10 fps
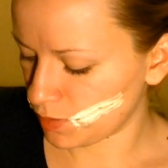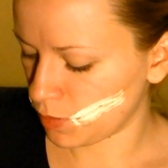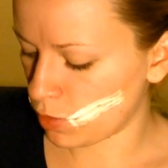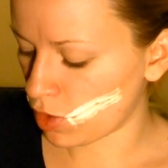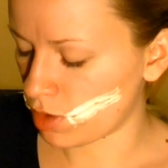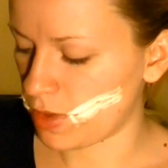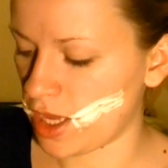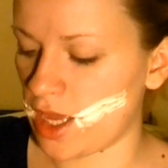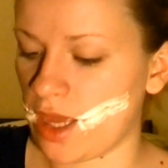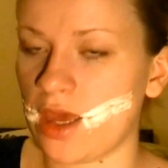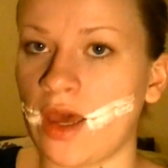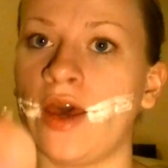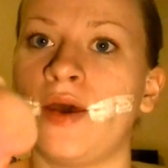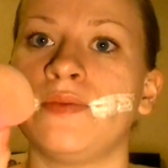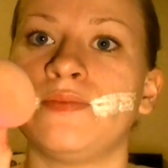Wannabe
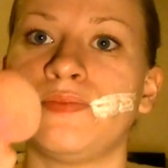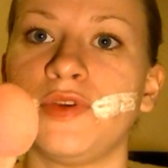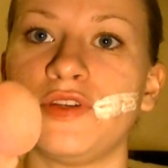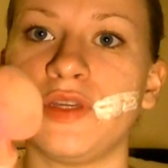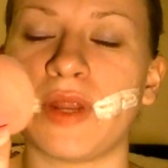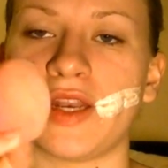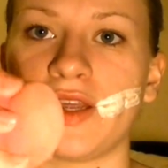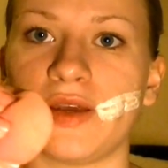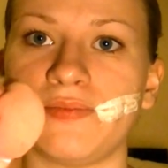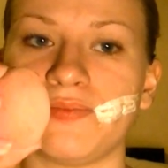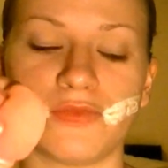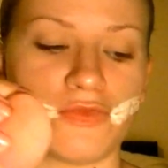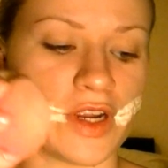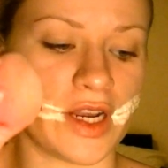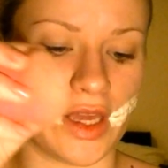Beauty Blender.
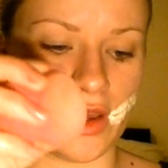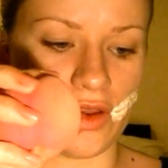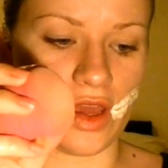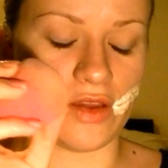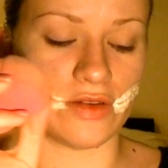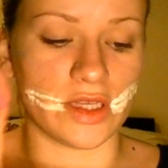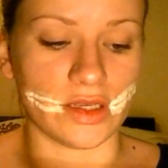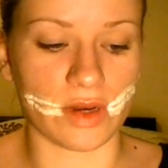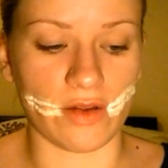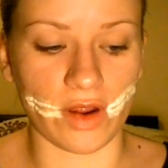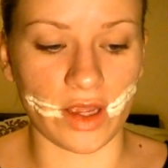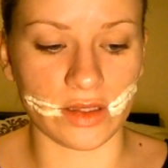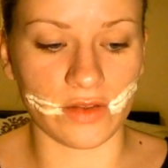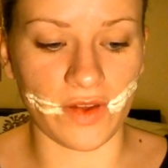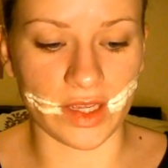Really good. I use this whenever I use
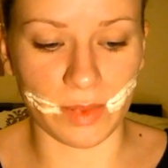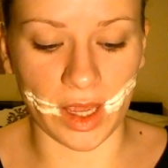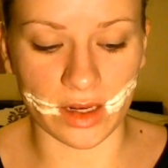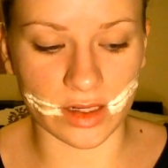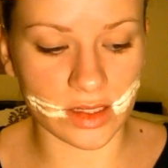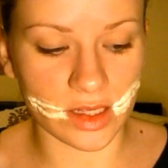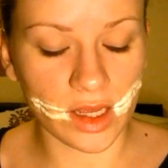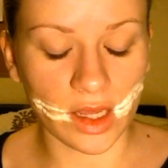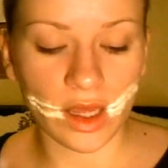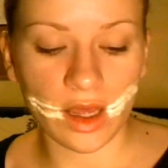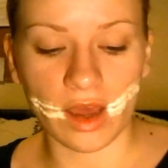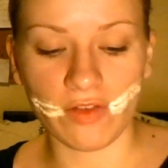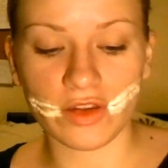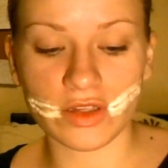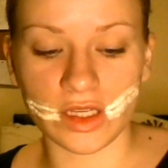the face paints.
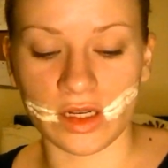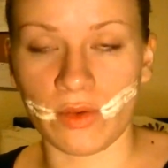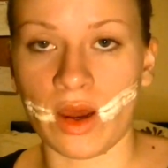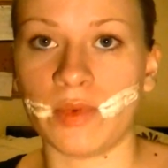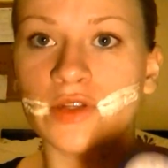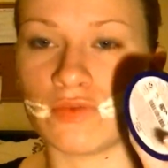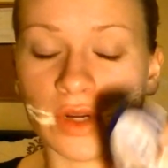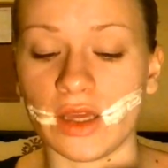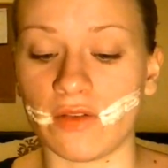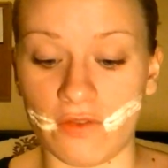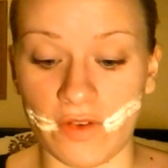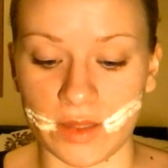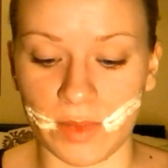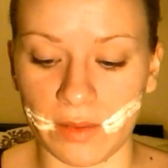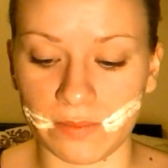Haven't used it in a while, but it's really good for face
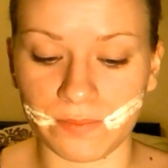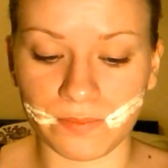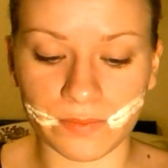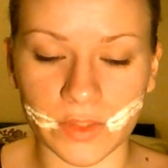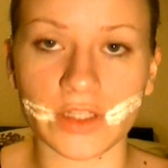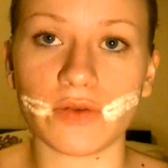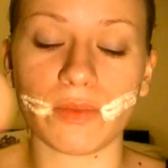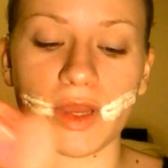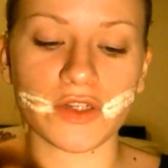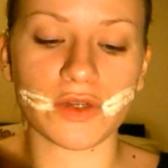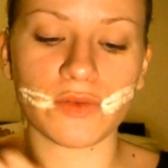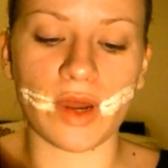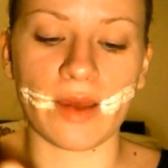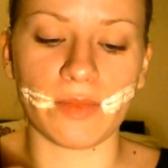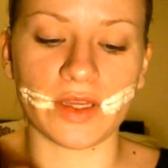paint. So you want to make sure it's
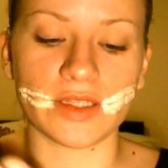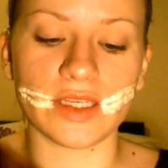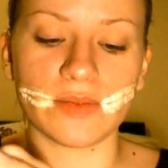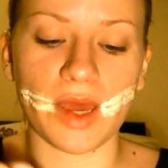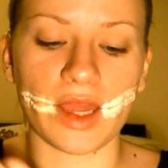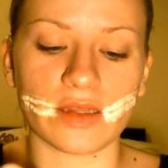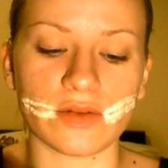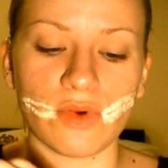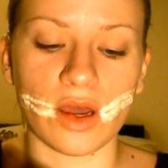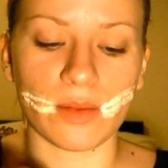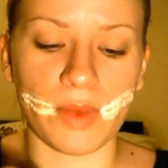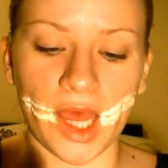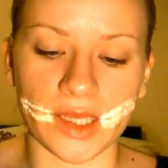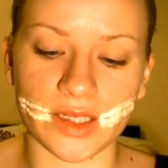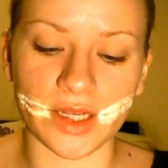wet, because these paints work
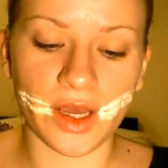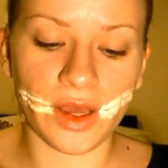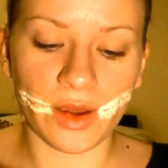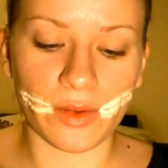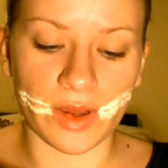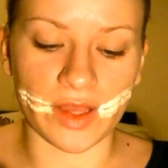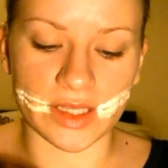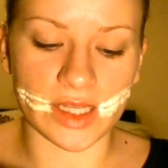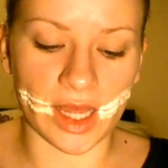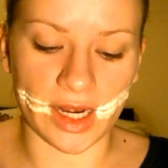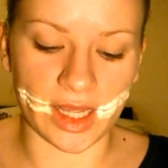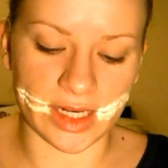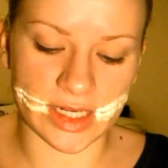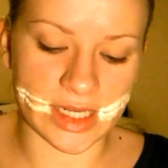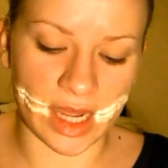best when they're
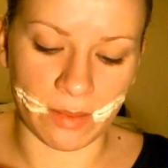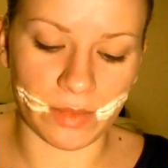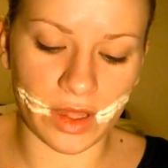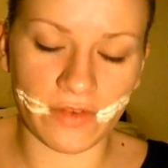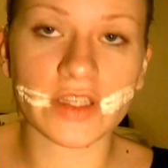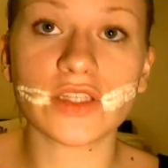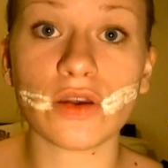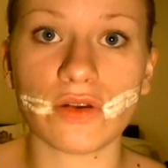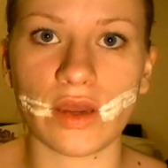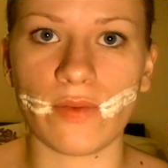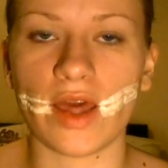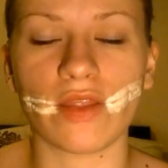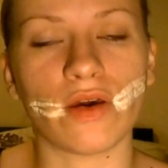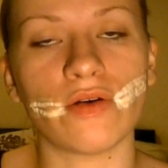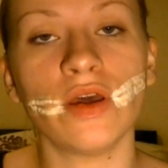slightly damp. If it's soaking wet
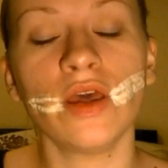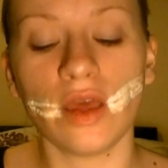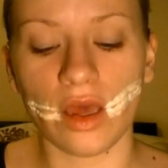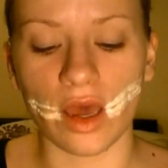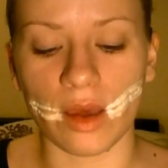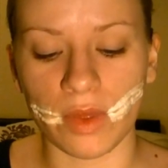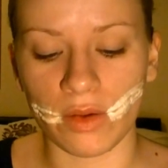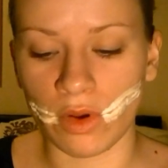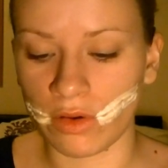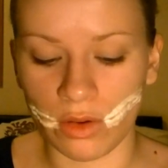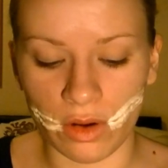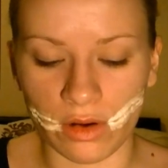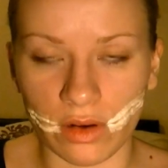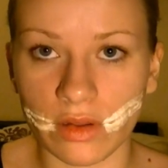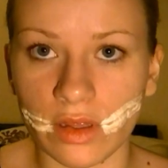though, it won't go
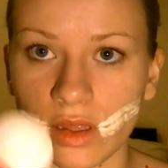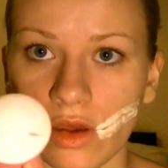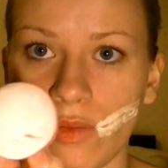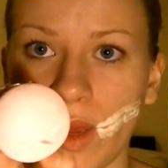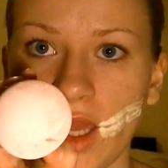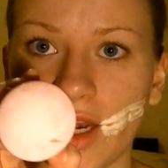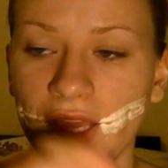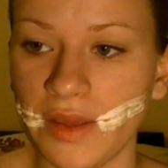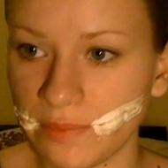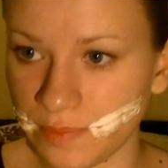on opaquely.